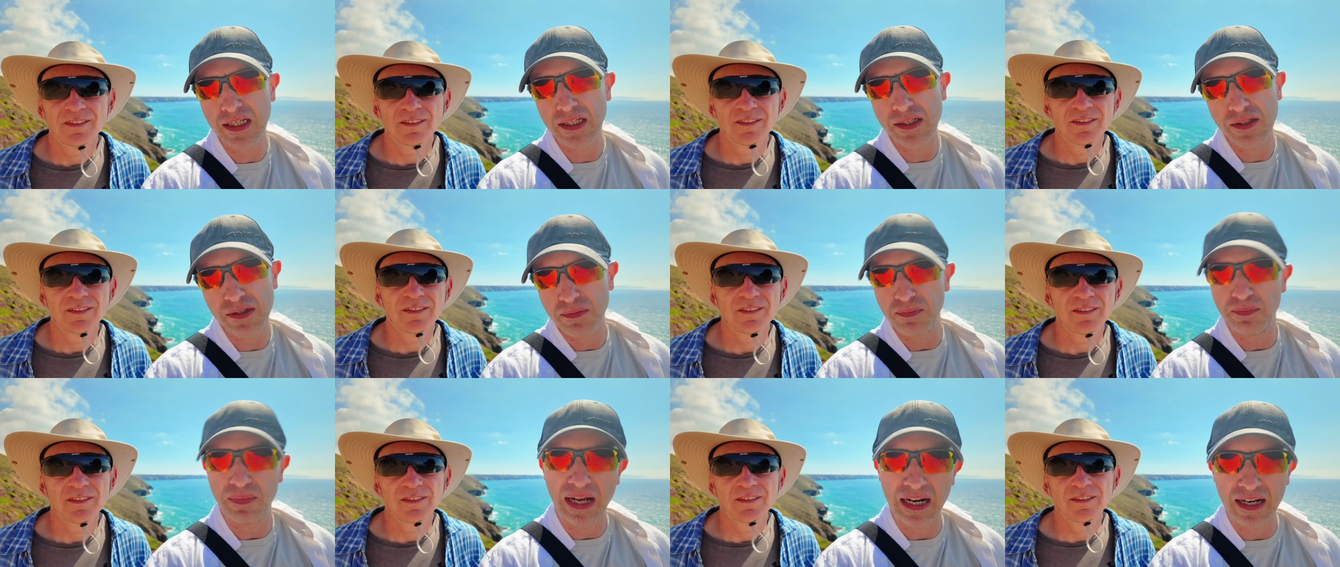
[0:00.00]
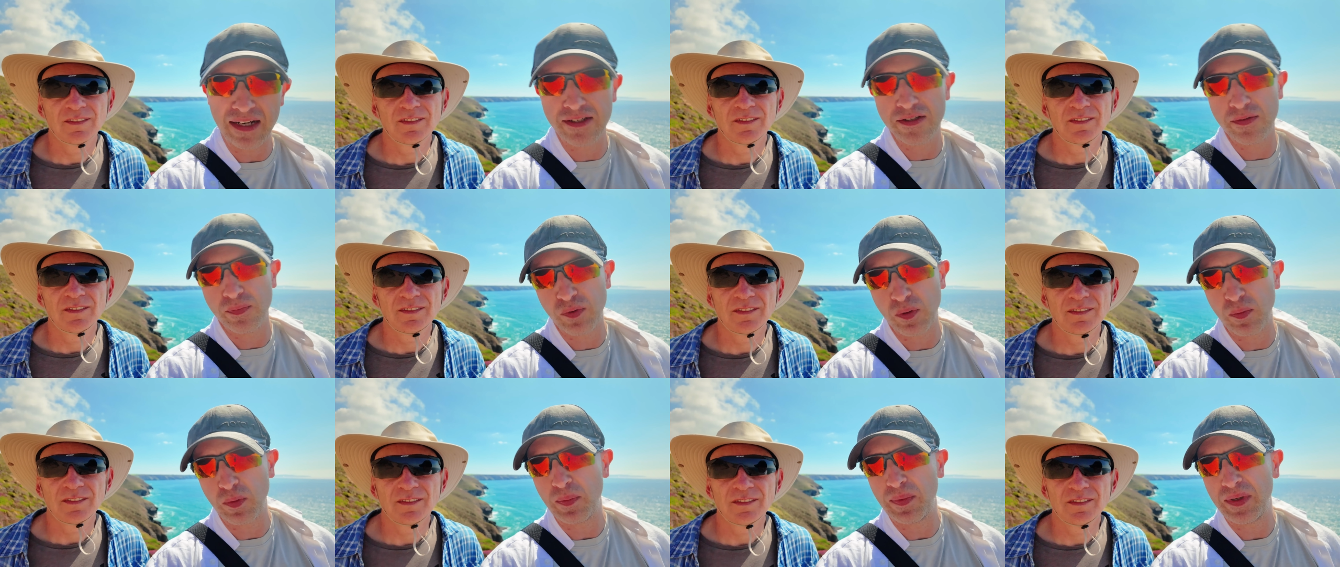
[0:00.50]
Speaker 1: it's balance
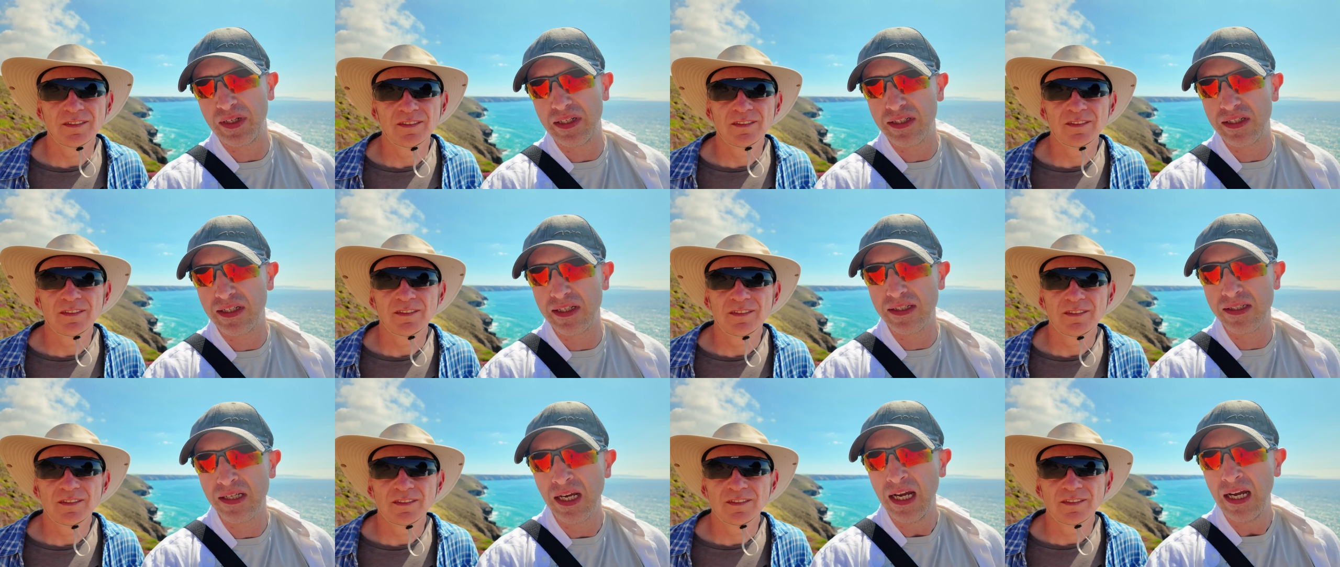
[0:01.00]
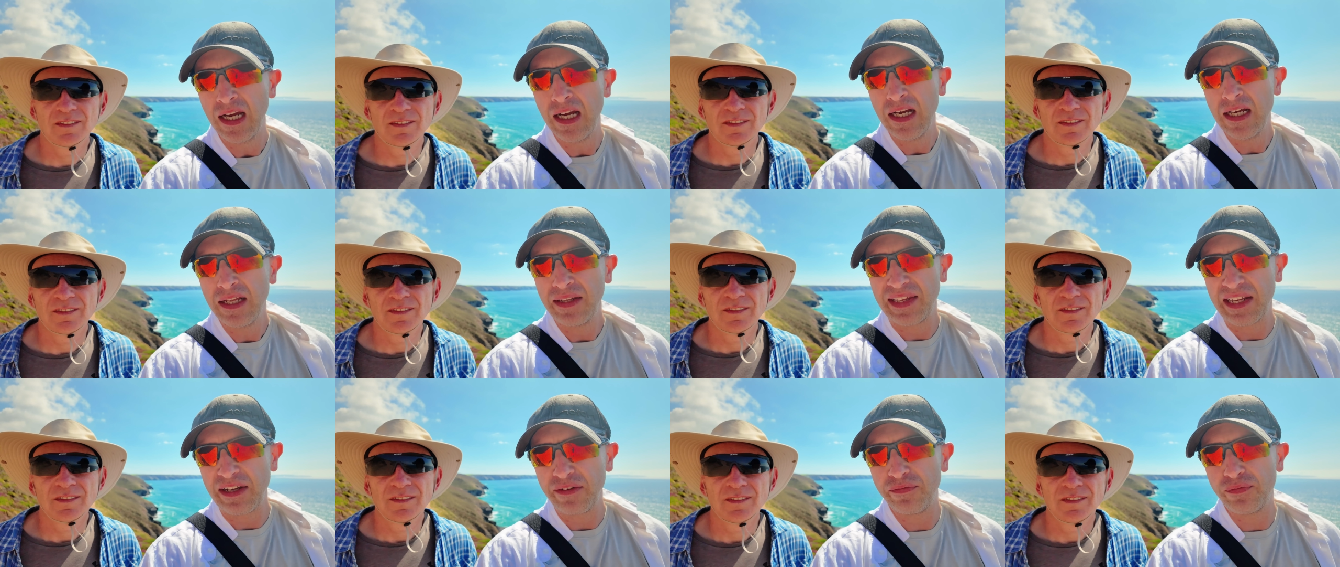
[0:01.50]
of probabilities,
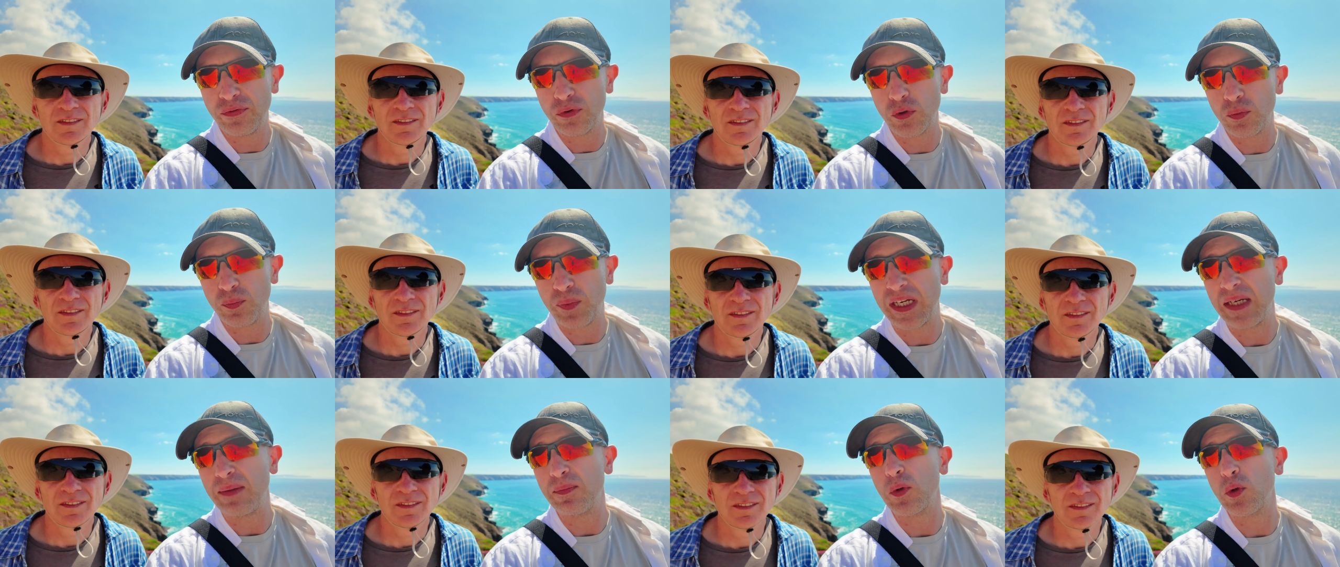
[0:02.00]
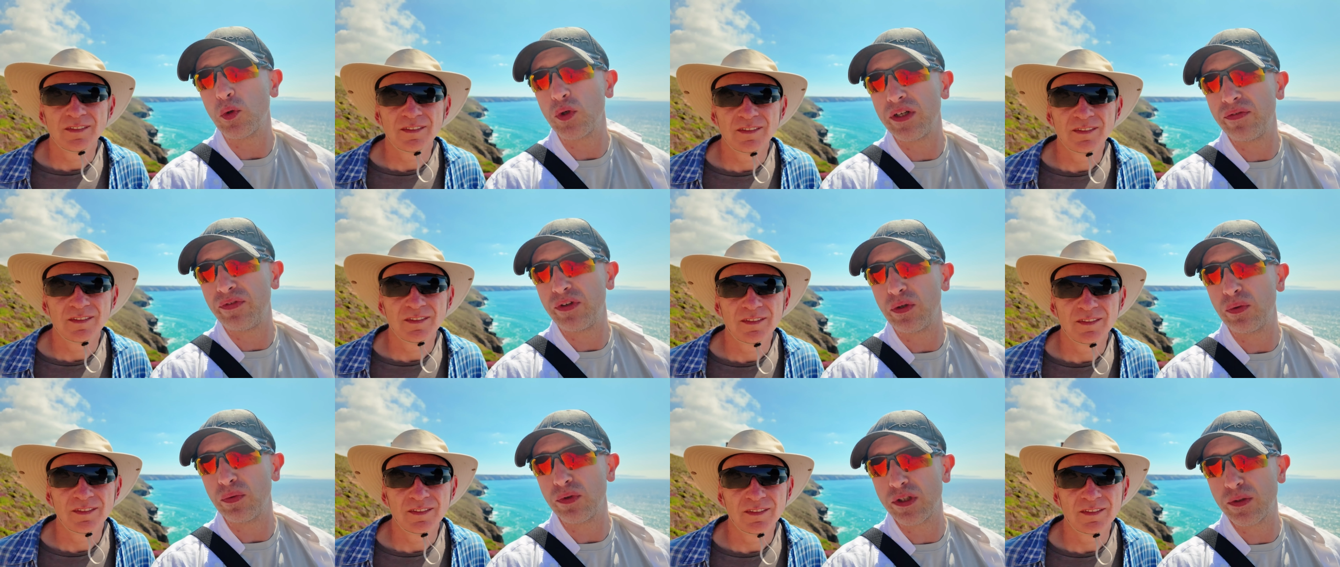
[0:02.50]
therefore being more
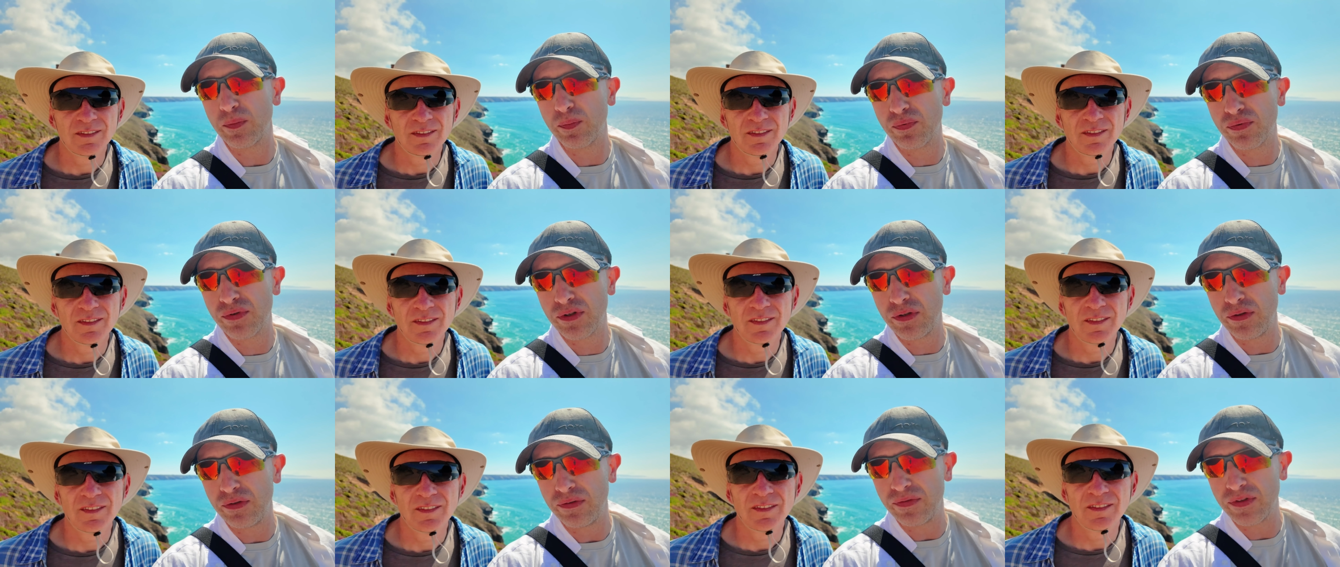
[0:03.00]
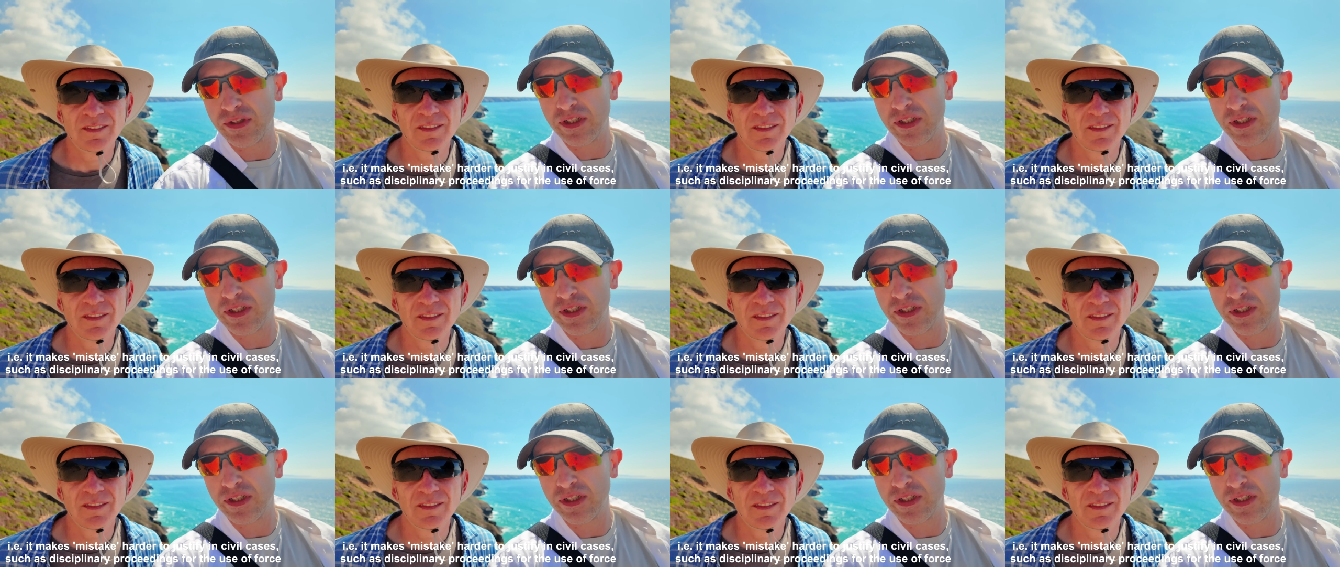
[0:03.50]
difficult to prove.